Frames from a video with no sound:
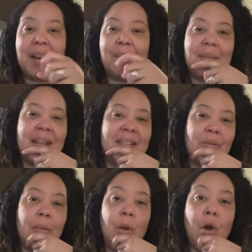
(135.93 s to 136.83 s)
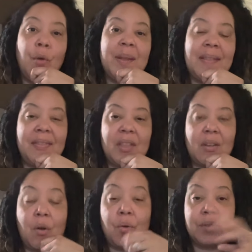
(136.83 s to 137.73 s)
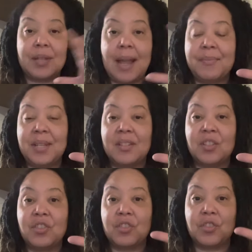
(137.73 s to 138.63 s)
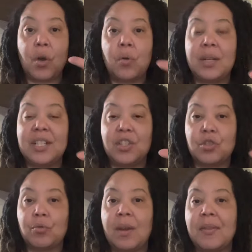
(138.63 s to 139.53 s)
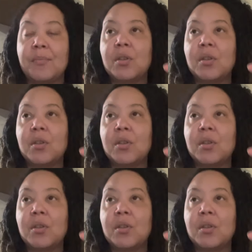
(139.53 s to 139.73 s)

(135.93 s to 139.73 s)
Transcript: and so I'm hoping that the cold snap doesn't just totally destroy them.